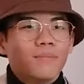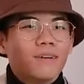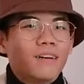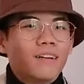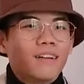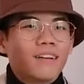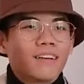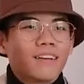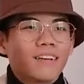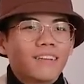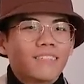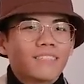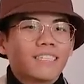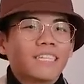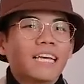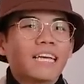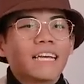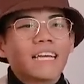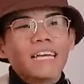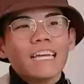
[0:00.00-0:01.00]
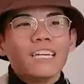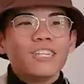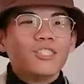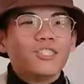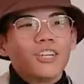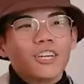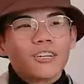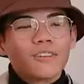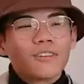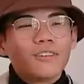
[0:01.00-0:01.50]
But I guess like in
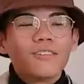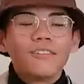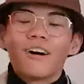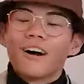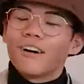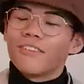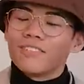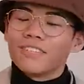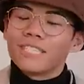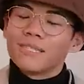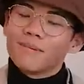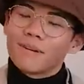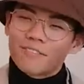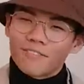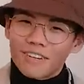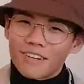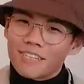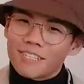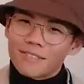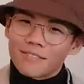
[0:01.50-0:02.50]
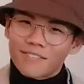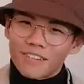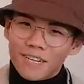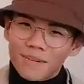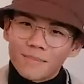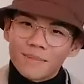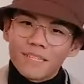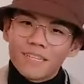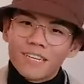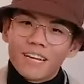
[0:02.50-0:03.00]
general, obviously my friends,
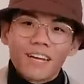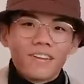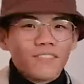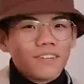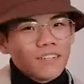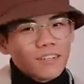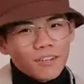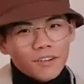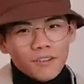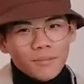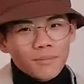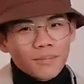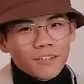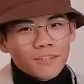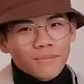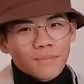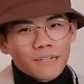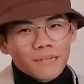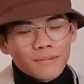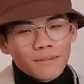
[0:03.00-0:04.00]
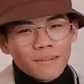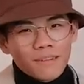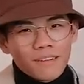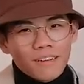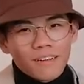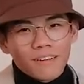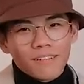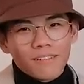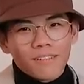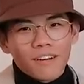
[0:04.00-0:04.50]
family, having a home under my
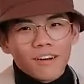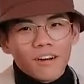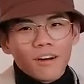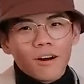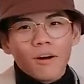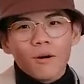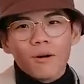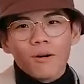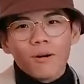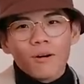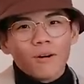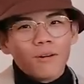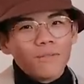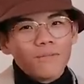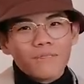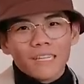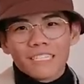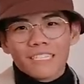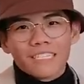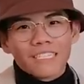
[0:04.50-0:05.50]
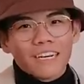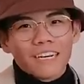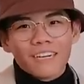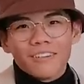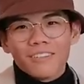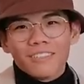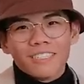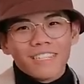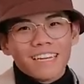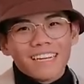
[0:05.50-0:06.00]
head. Uh, oh, oh, that's not how
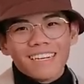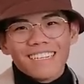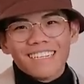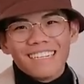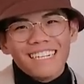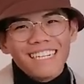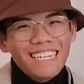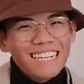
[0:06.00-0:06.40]
you say it.